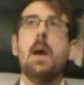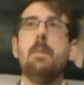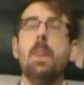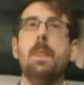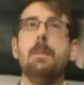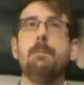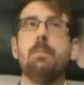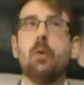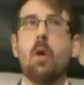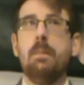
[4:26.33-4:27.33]
But the
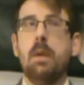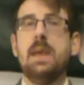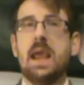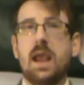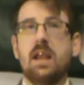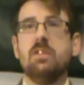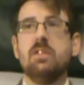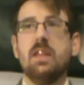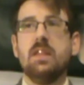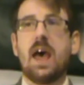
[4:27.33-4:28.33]
problem
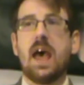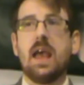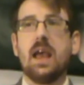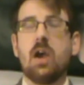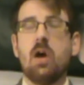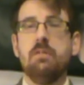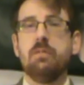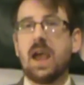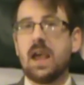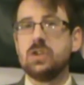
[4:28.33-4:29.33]
is that kind
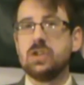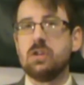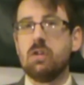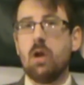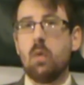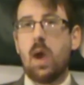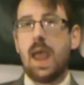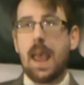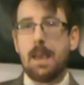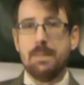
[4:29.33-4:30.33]
of catches her
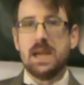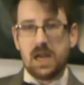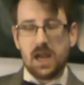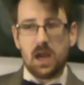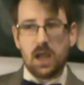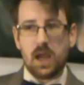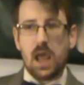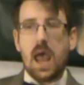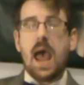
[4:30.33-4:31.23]
unaware immediately.